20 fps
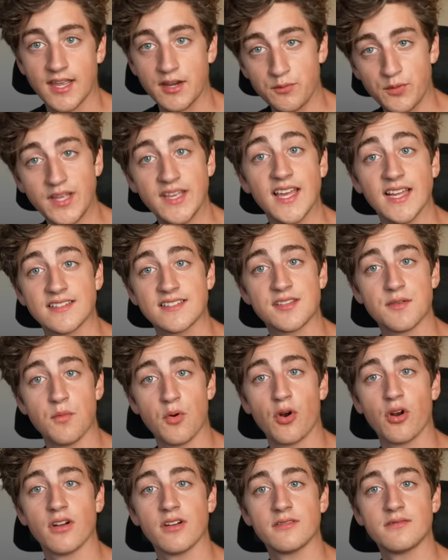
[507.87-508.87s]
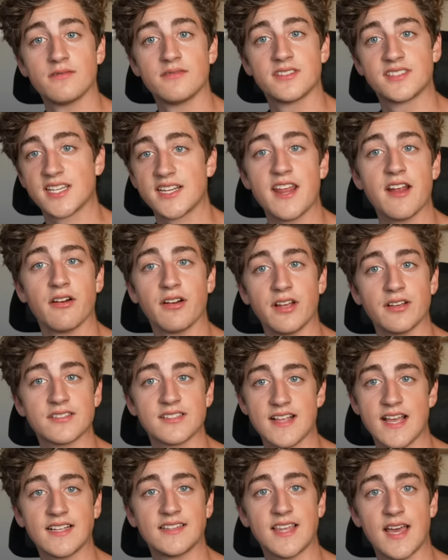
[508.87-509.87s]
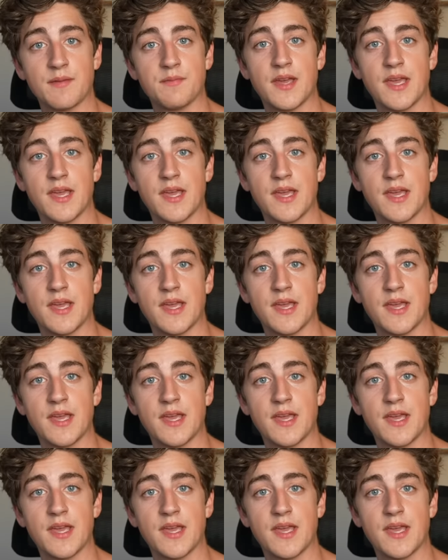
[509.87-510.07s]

Can we get some more scenarios like that,